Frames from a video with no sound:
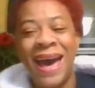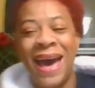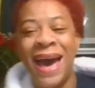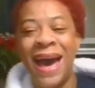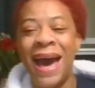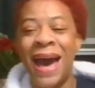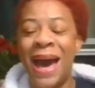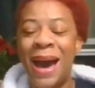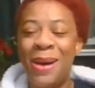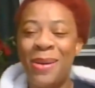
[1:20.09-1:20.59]

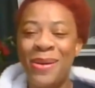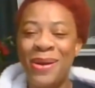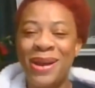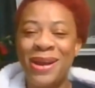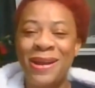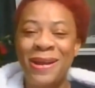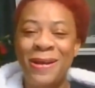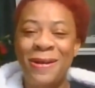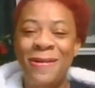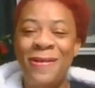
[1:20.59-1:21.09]
How are
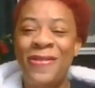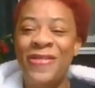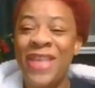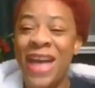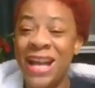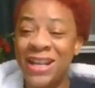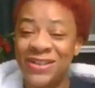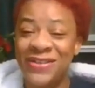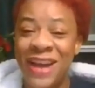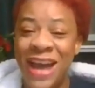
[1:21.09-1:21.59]
you?
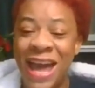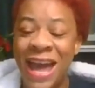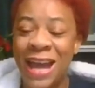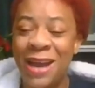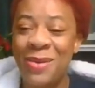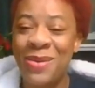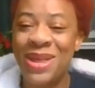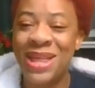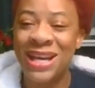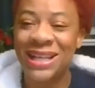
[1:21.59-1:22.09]
Thanks for
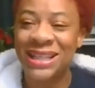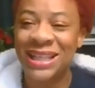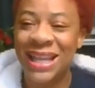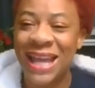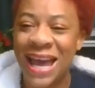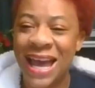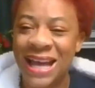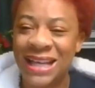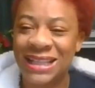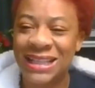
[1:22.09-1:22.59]
hanging with us
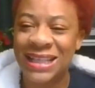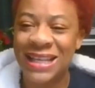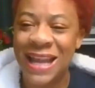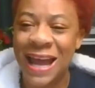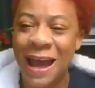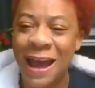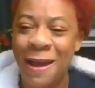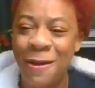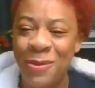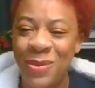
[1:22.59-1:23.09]
last
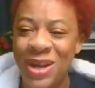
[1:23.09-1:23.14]
night.